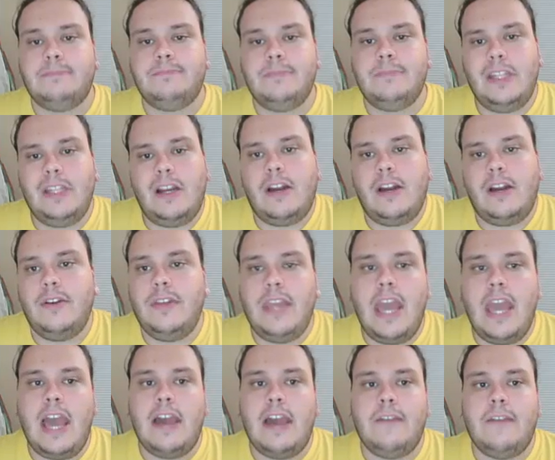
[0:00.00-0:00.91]

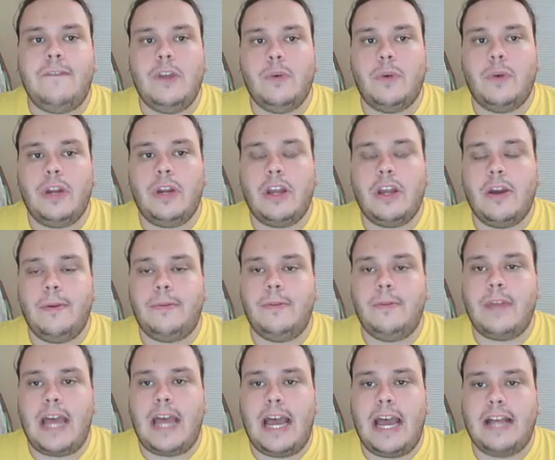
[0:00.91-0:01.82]
Yeah, if you want
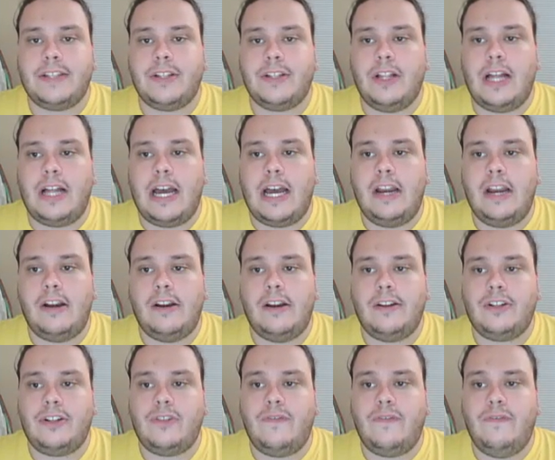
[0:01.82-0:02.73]
to go through the hassle of
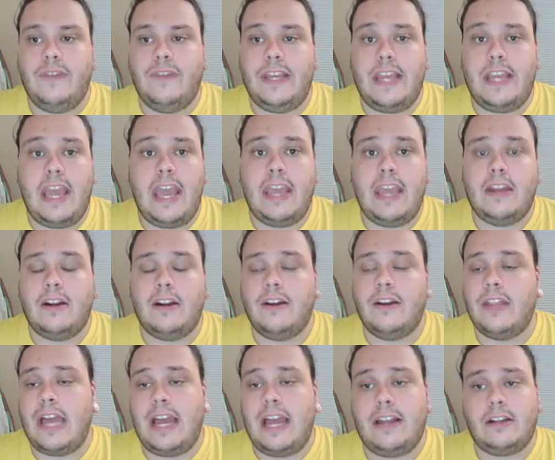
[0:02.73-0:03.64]
hiring a
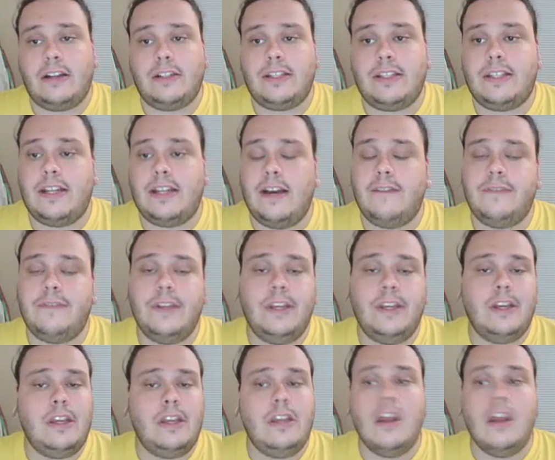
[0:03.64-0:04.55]
VA and all that
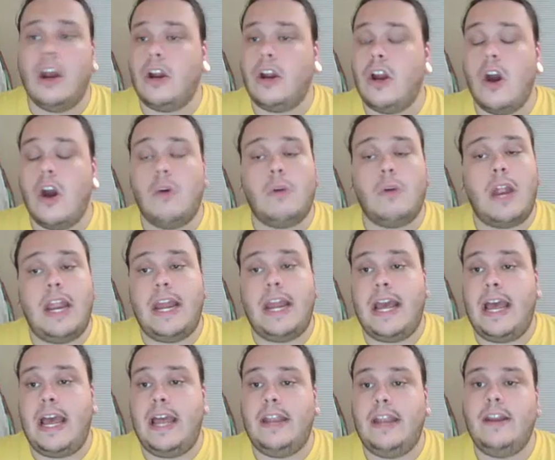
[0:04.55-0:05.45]
stuff, go
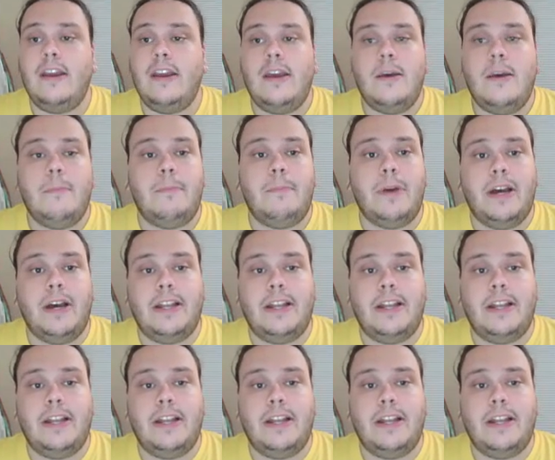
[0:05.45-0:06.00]
right ahead.